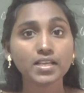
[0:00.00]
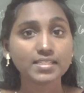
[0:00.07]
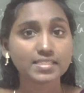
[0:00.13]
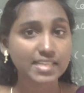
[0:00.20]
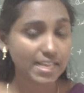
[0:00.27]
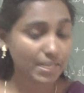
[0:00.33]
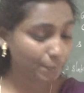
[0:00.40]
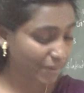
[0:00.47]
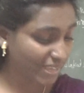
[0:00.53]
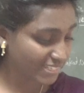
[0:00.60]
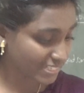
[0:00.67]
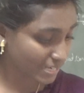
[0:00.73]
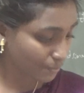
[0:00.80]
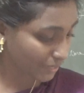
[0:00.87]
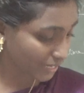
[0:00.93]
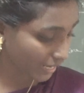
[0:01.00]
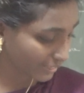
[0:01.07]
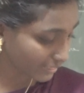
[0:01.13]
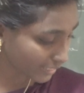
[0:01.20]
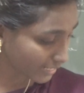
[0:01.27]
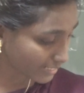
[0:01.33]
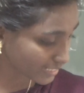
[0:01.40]
Take page number
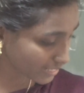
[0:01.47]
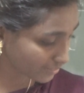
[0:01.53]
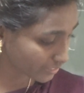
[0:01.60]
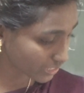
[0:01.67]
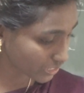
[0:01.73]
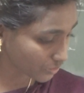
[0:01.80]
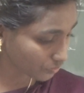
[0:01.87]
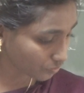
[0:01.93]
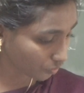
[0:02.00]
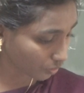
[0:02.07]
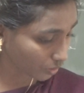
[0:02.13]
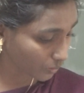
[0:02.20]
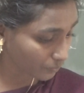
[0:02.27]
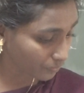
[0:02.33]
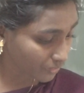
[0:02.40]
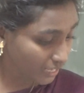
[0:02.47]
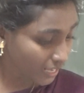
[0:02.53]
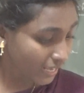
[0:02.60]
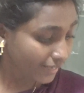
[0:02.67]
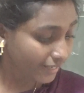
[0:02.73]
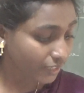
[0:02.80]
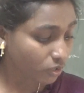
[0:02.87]
174.
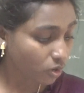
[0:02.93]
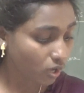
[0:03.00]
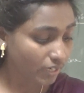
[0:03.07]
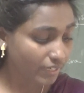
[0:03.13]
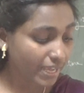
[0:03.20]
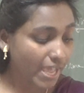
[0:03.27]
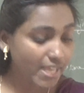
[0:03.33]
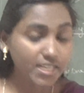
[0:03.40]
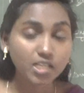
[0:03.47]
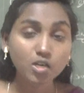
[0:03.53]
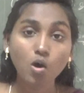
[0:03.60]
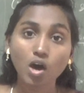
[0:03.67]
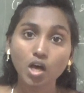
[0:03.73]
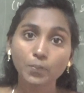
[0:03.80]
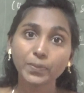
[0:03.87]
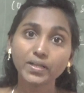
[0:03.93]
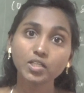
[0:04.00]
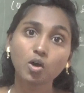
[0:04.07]
Inorganic carbon